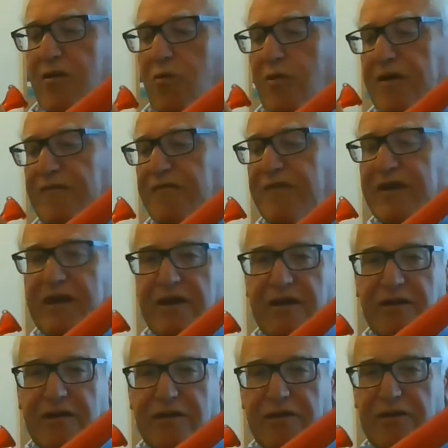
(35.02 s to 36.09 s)
one
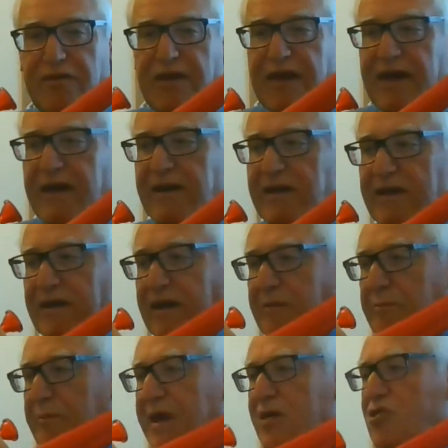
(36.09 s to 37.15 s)
finger there,
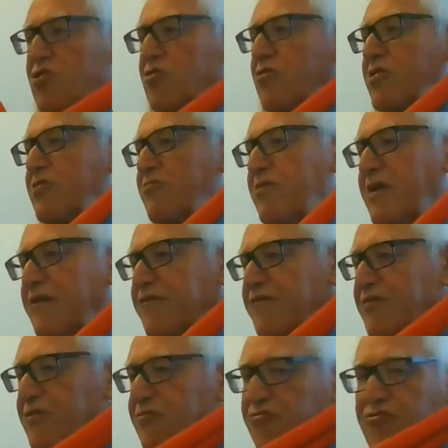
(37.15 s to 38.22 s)
and make sure you
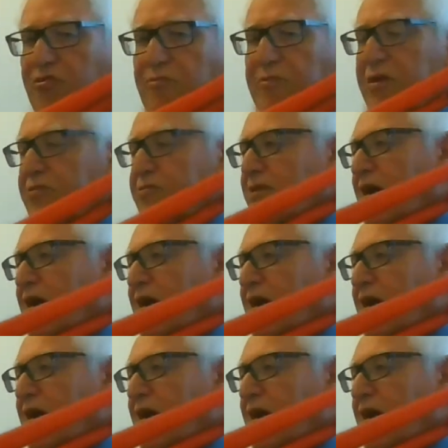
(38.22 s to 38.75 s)
lift your trombone